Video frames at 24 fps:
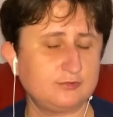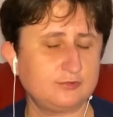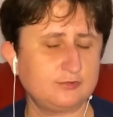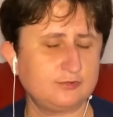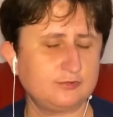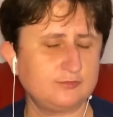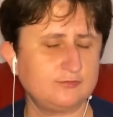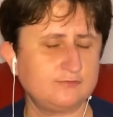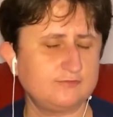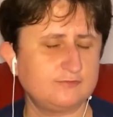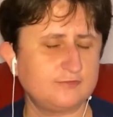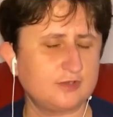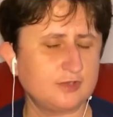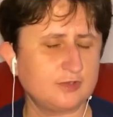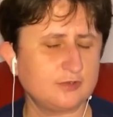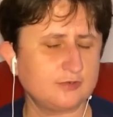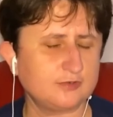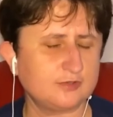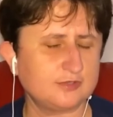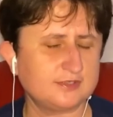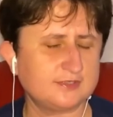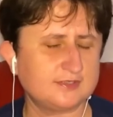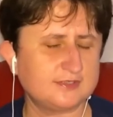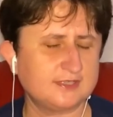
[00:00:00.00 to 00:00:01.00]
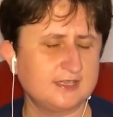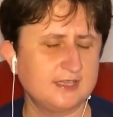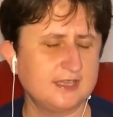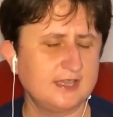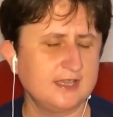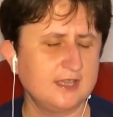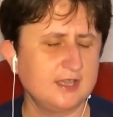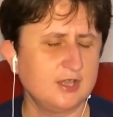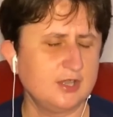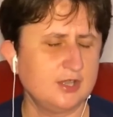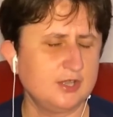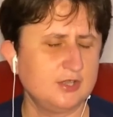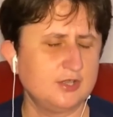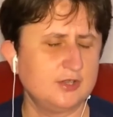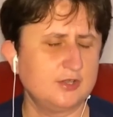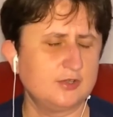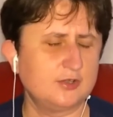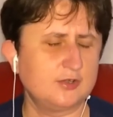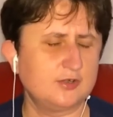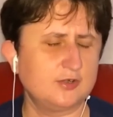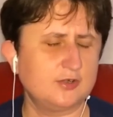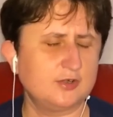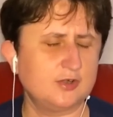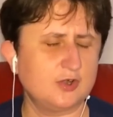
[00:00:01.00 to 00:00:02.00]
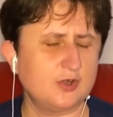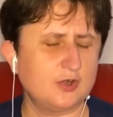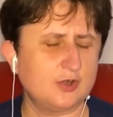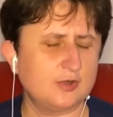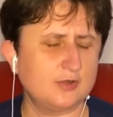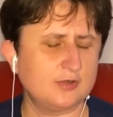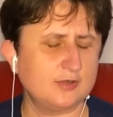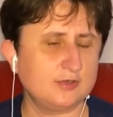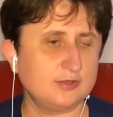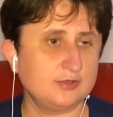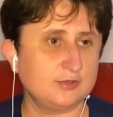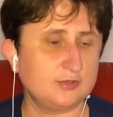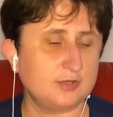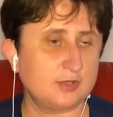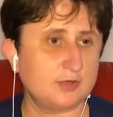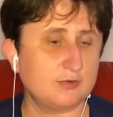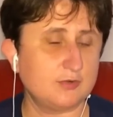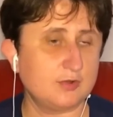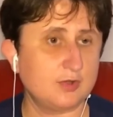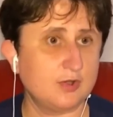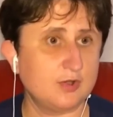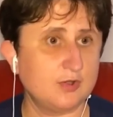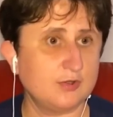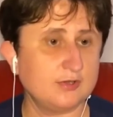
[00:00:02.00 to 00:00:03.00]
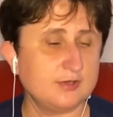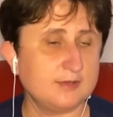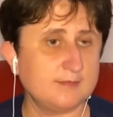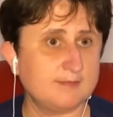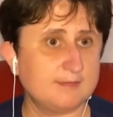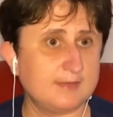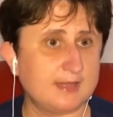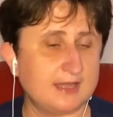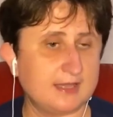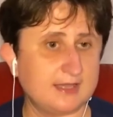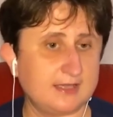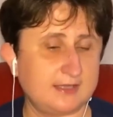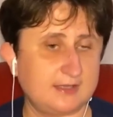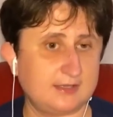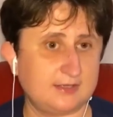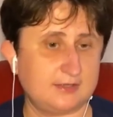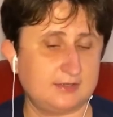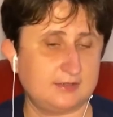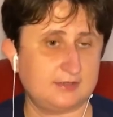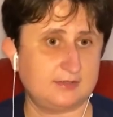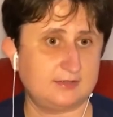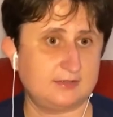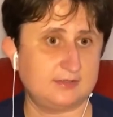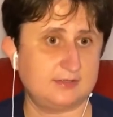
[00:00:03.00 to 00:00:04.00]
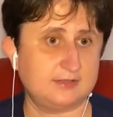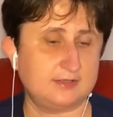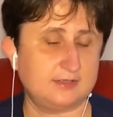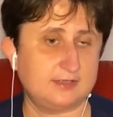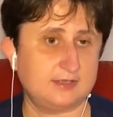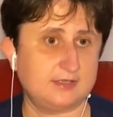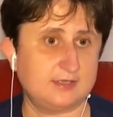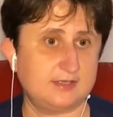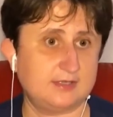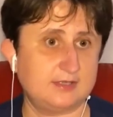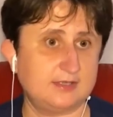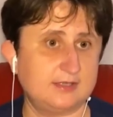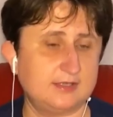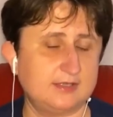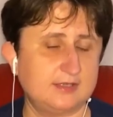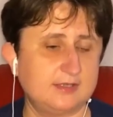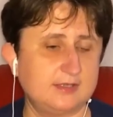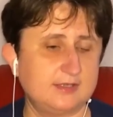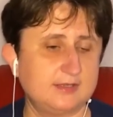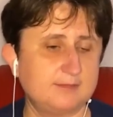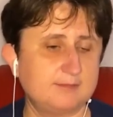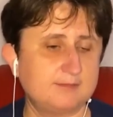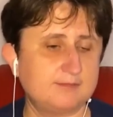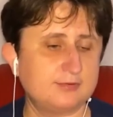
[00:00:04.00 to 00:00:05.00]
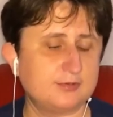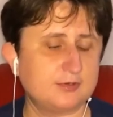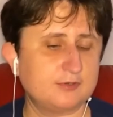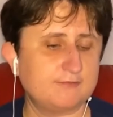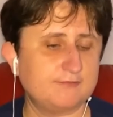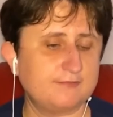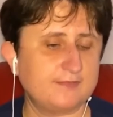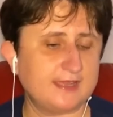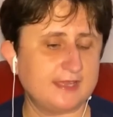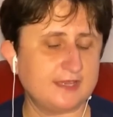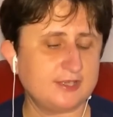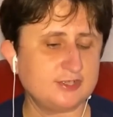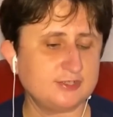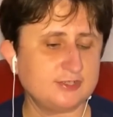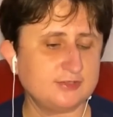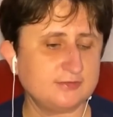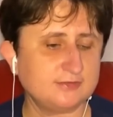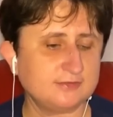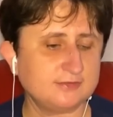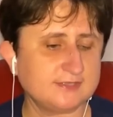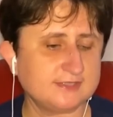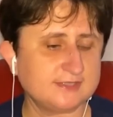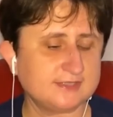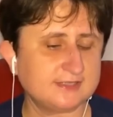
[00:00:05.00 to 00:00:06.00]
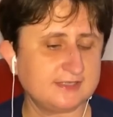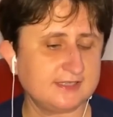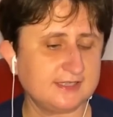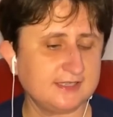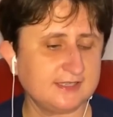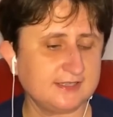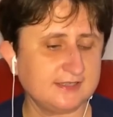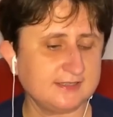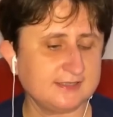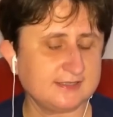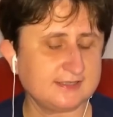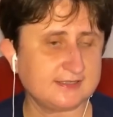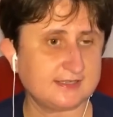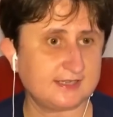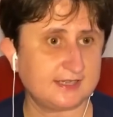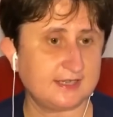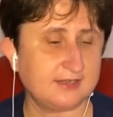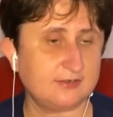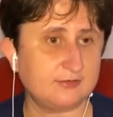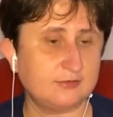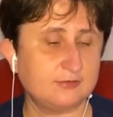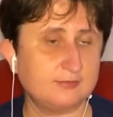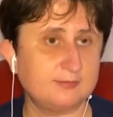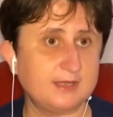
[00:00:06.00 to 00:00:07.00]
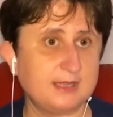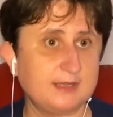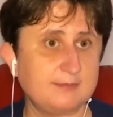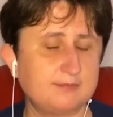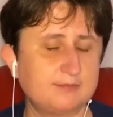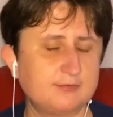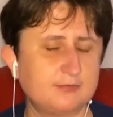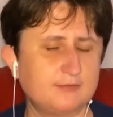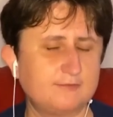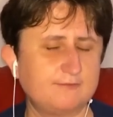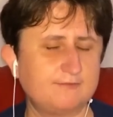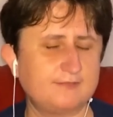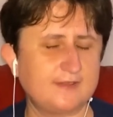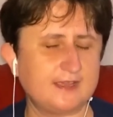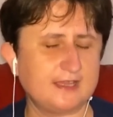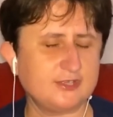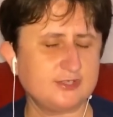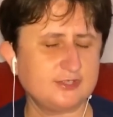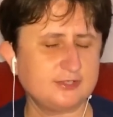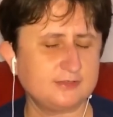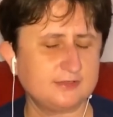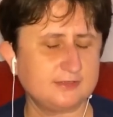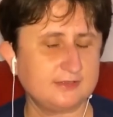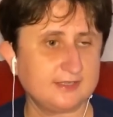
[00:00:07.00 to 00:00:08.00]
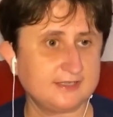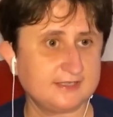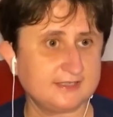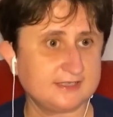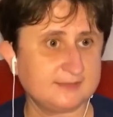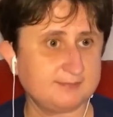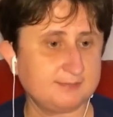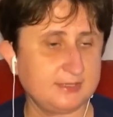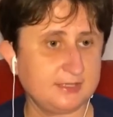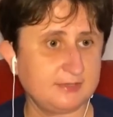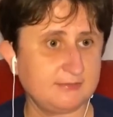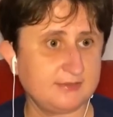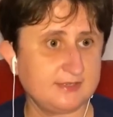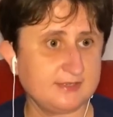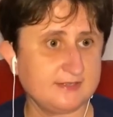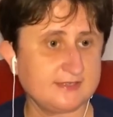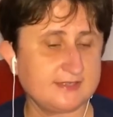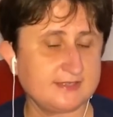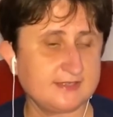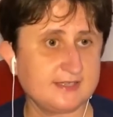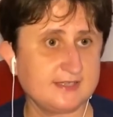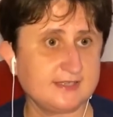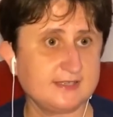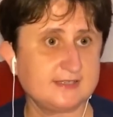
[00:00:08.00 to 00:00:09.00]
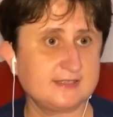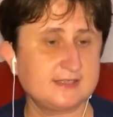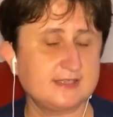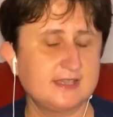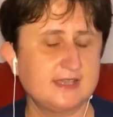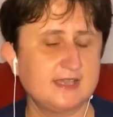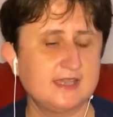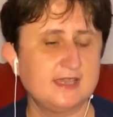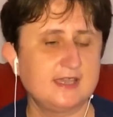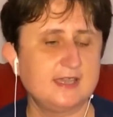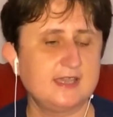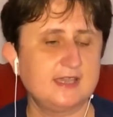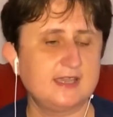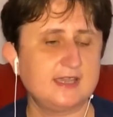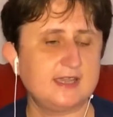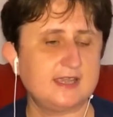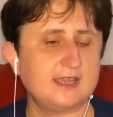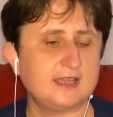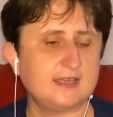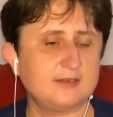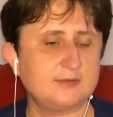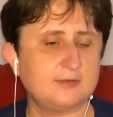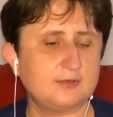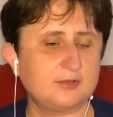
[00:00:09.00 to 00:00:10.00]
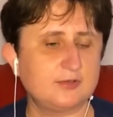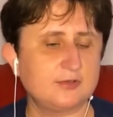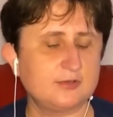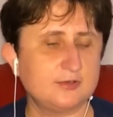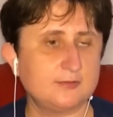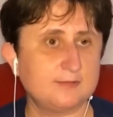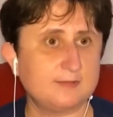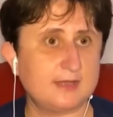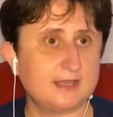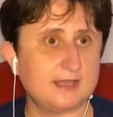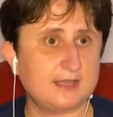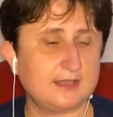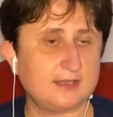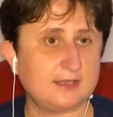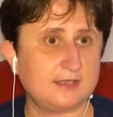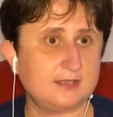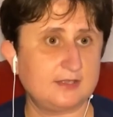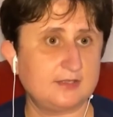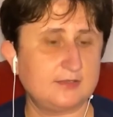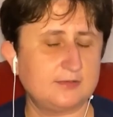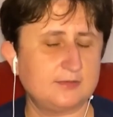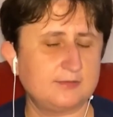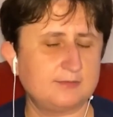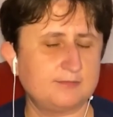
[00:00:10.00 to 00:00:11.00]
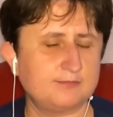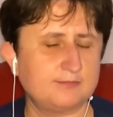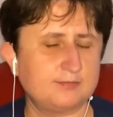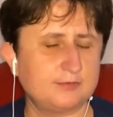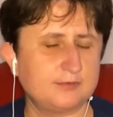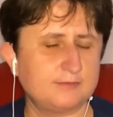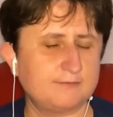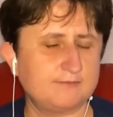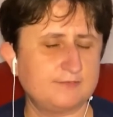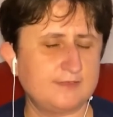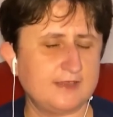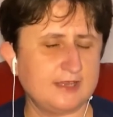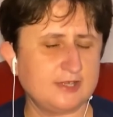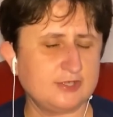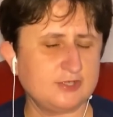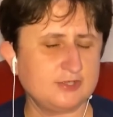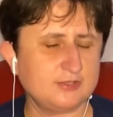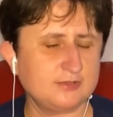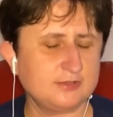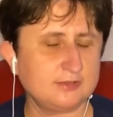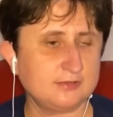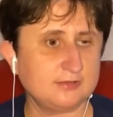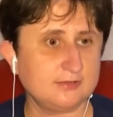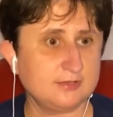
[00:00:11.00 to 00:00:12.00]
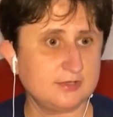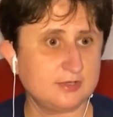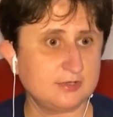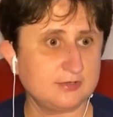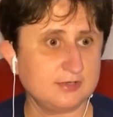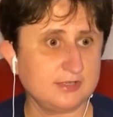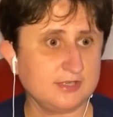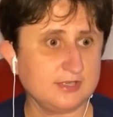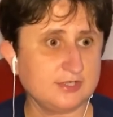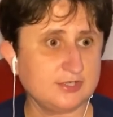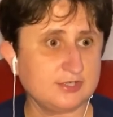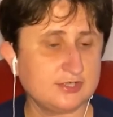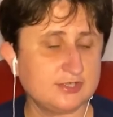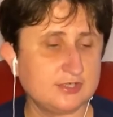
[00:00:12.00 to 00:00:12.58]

to focus you know on my professional skills and on my professional experiences and on my professional knowledge